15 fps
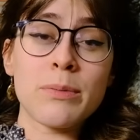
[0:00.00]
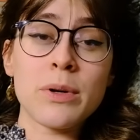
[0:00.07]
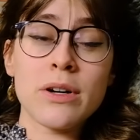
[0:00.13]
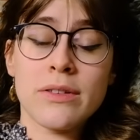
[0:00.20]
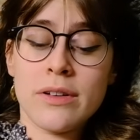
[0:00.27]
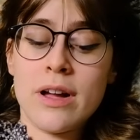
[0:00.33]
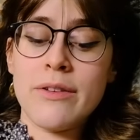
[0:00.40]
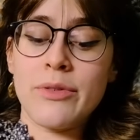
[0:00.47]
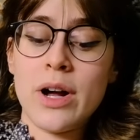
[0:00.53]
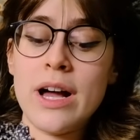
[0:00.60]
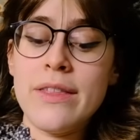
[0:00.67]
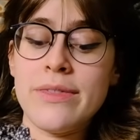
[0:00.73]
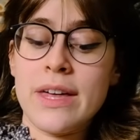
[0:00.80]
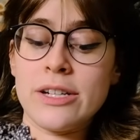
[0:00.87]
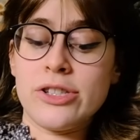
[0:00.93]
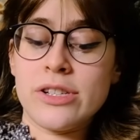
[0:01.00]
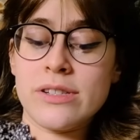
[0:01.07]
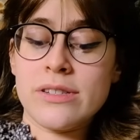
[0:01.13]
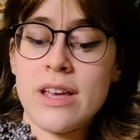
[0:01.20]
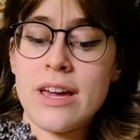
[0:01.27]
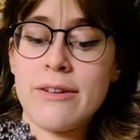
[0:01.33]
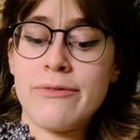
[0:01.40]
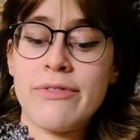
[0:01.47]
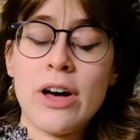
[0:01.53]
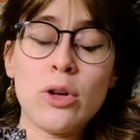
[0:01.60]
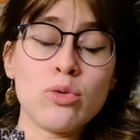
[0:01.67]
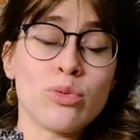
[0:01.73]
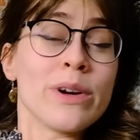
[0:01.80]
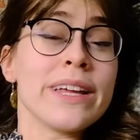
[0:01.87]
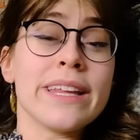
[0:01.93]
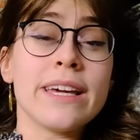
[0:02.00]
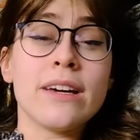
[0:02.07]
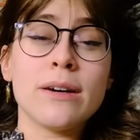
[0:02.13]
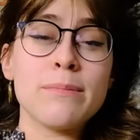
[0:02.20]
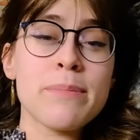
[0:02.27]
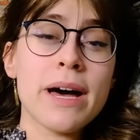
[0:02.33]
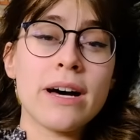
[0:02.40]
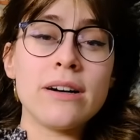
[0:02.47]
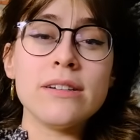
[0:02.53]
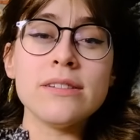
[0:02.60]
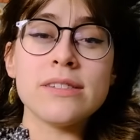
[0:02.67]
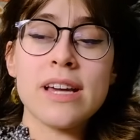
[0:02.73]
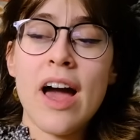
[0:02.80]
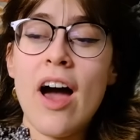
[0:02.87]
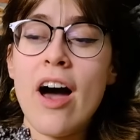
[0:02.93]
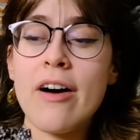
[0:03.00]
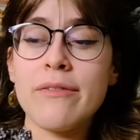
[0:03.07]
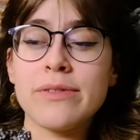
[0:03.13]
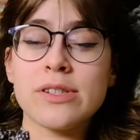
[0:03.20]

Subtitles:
book that I've read that just like felt really compelled to have